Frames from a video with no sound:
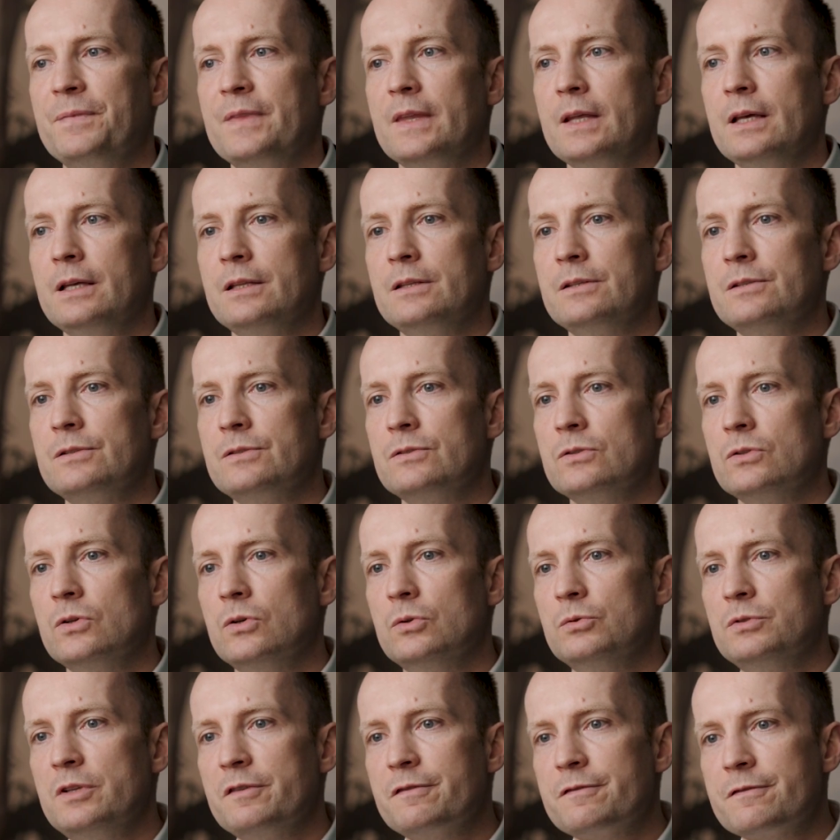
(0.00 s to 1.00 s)
and
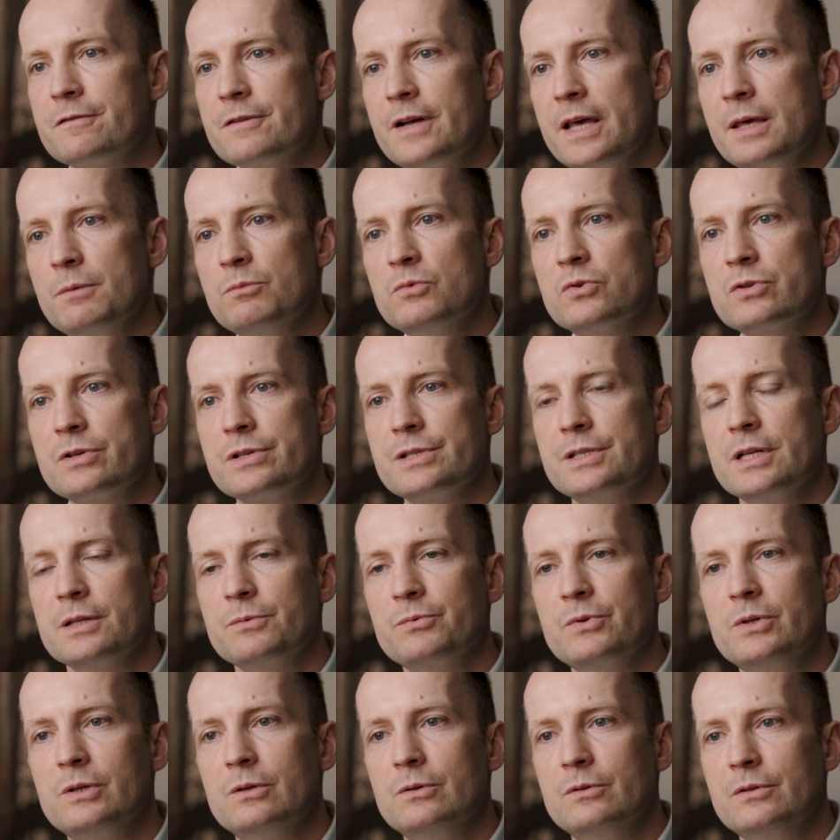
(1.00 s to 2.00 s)
all the frameworks
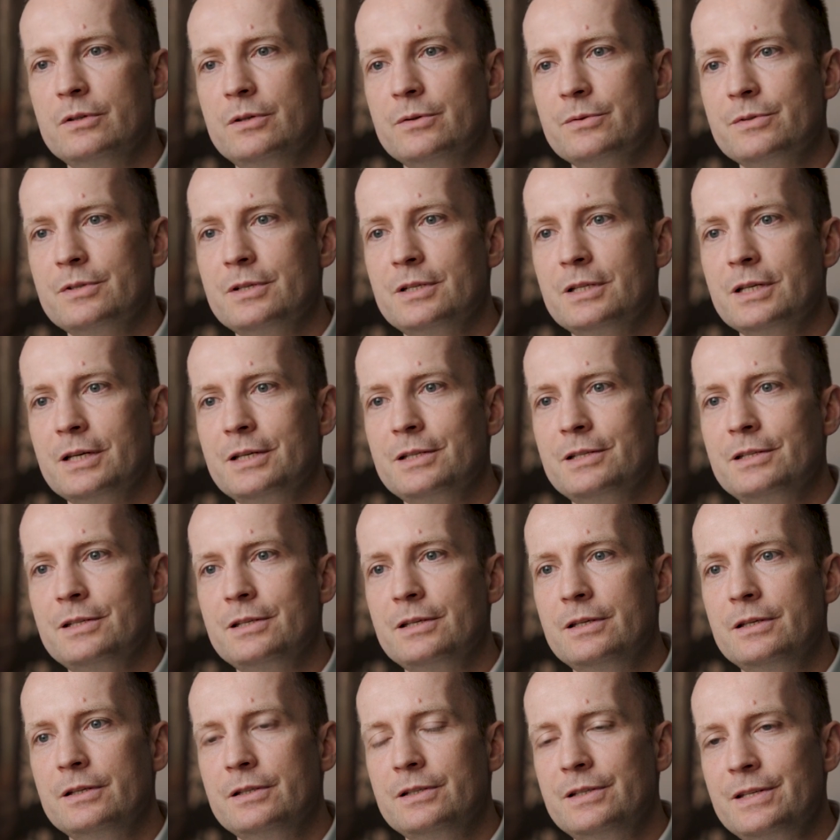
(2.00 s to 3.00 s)
that we use in
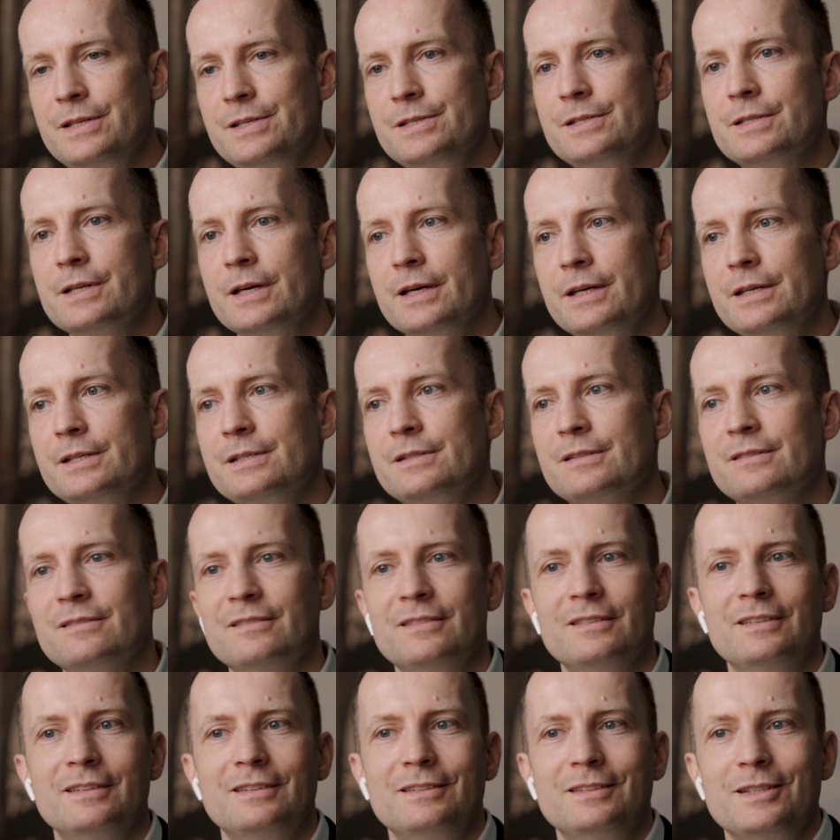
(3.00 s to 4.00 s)
IT these days,
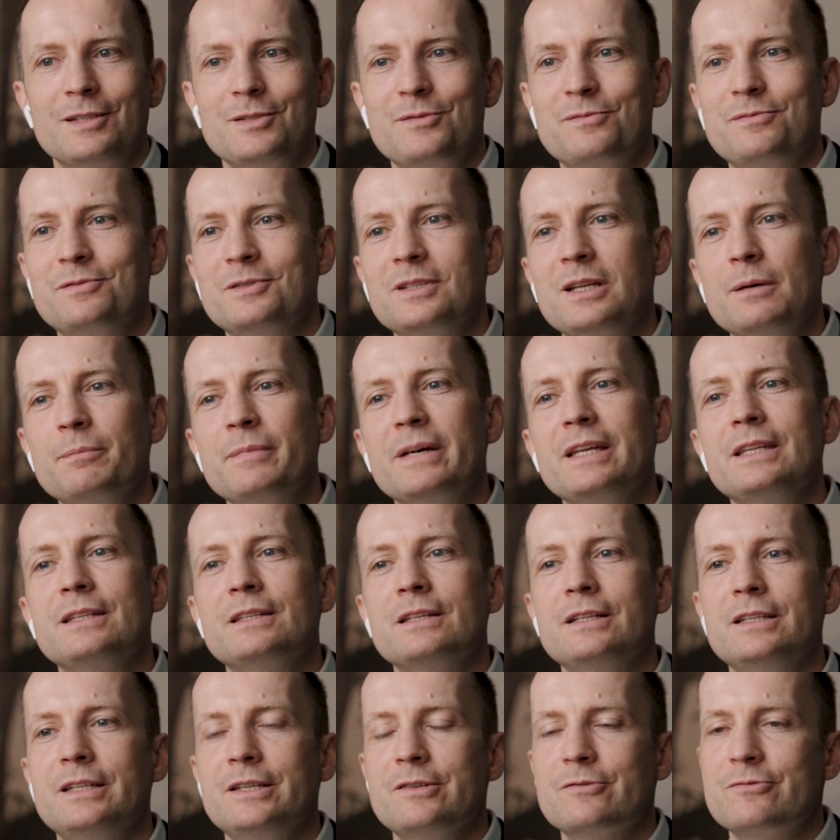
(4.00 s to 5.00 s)
that's
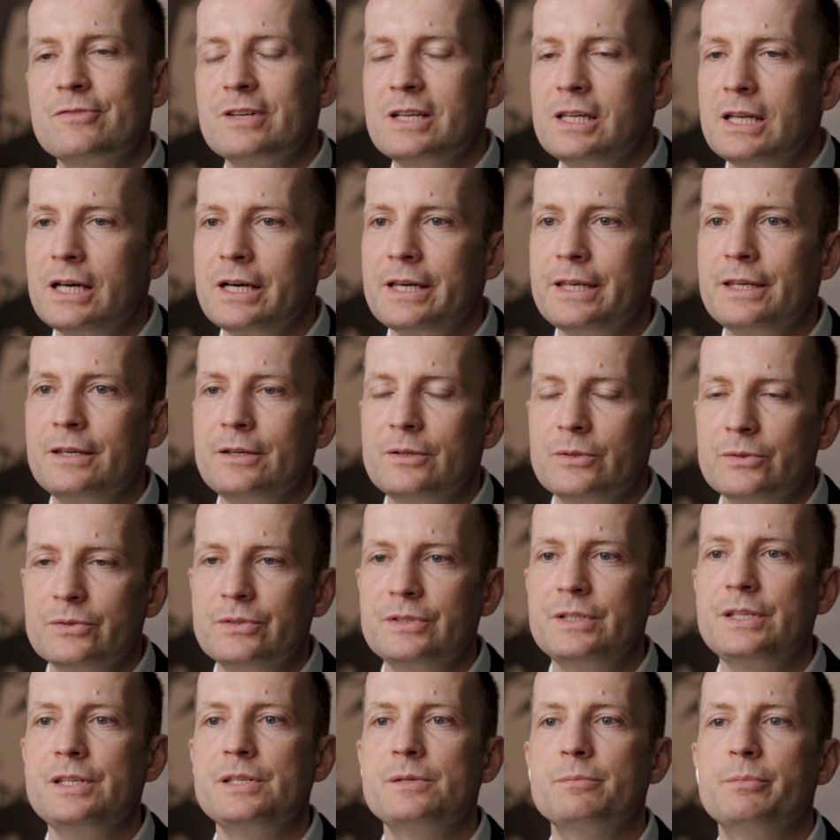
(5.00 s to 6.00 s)
fundamentally relying
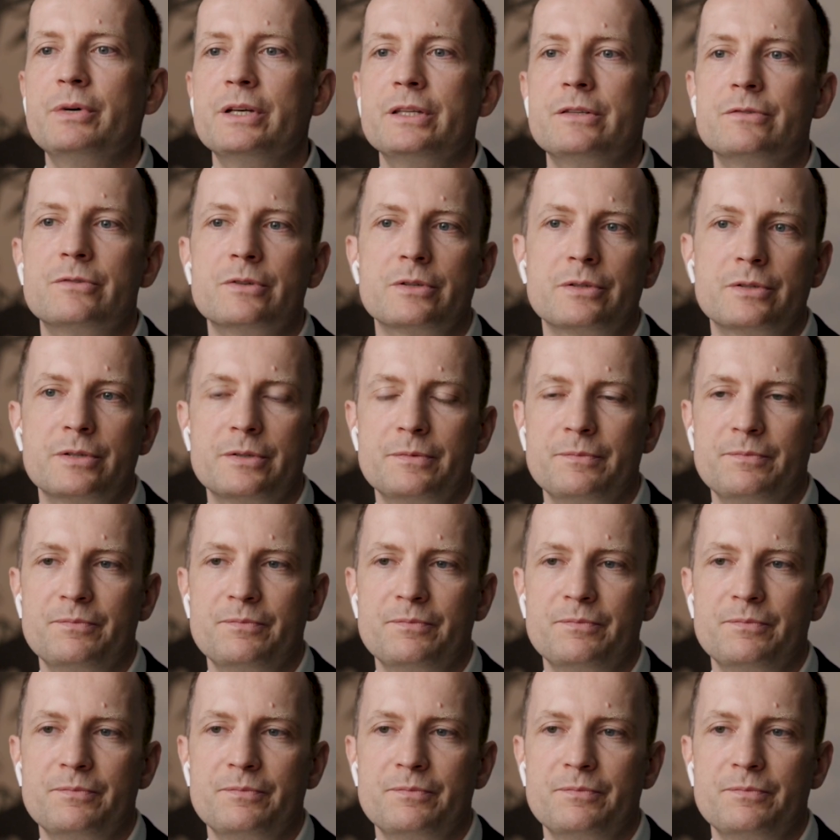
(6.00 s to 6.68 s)
on this bedrock.